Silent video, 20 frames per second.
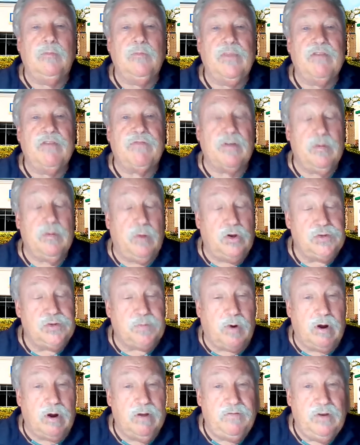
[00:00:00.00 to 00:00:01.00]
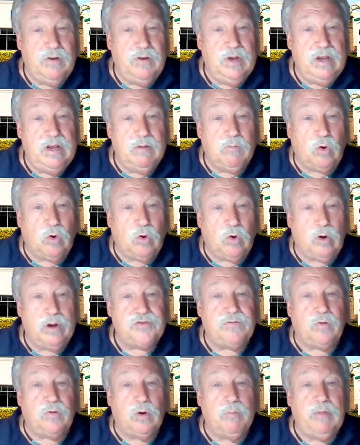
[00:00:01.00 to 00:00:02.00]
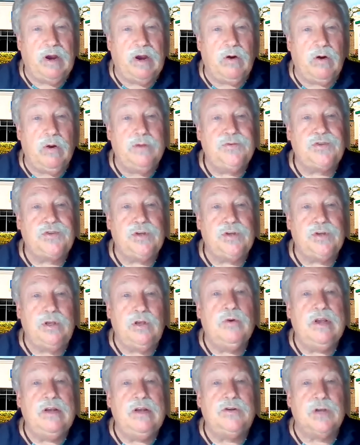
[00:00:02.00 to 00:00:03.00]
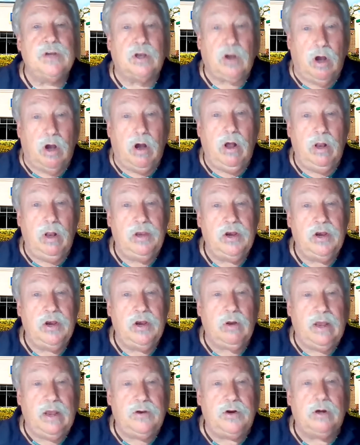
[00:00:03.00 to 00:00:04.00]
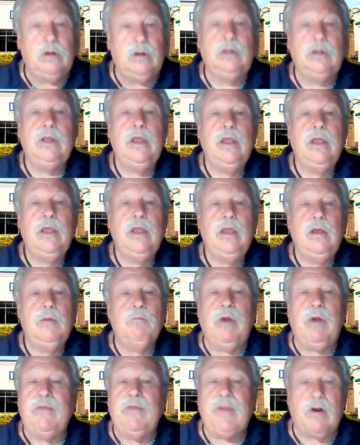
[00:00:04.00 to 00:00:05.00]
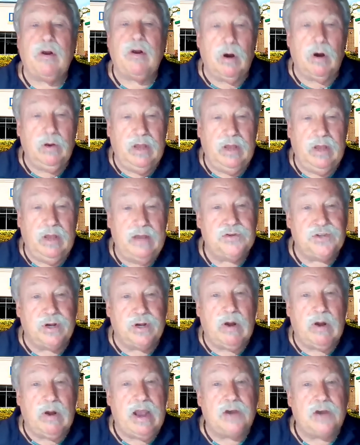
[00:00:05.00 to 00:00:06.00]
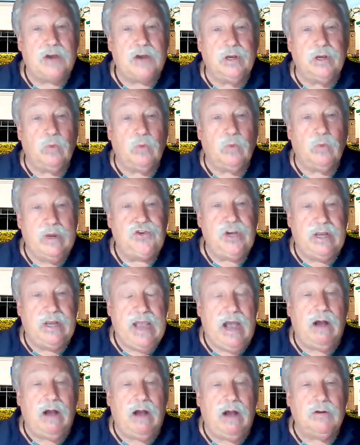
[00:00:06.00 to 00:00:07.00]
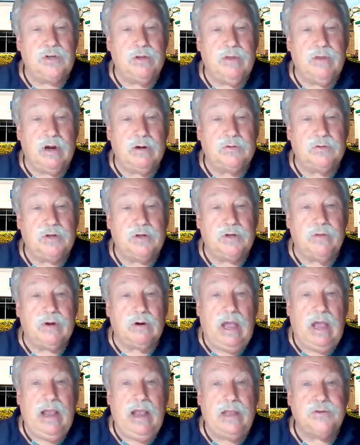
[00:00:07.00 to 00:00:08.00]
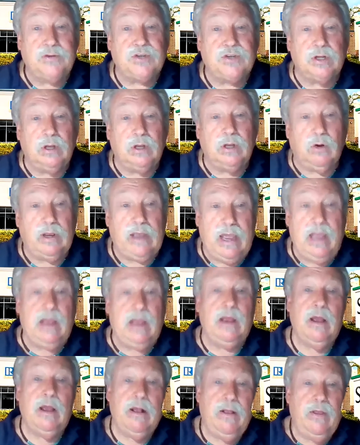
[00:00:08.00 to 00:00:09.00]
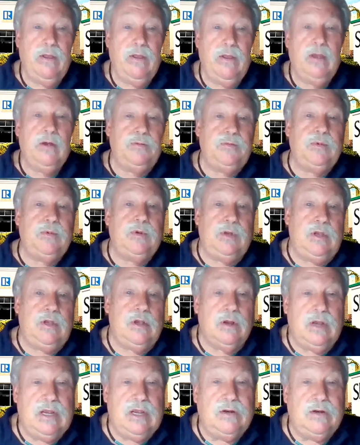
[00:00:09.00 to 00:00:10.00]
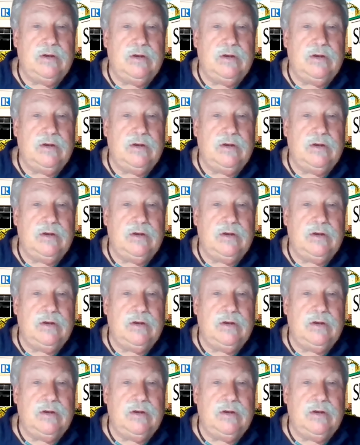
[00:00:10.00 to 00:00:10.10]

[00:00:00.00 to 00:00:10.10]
For the most part, if you need mortgage forbearance, you need to call your lender. But there are lenders that are actually reaching out to their clients and going, hey, do you need to